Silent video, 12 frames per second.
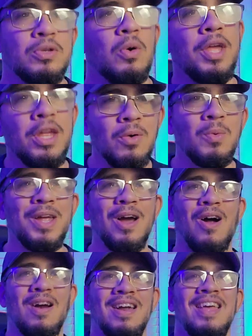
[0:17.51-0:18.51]
So here we
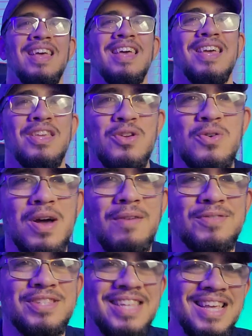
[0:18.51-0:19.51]
are,
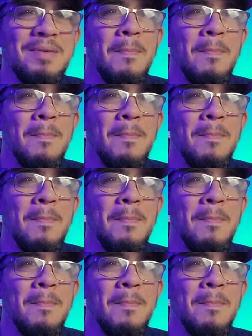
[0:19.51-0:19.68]
UFC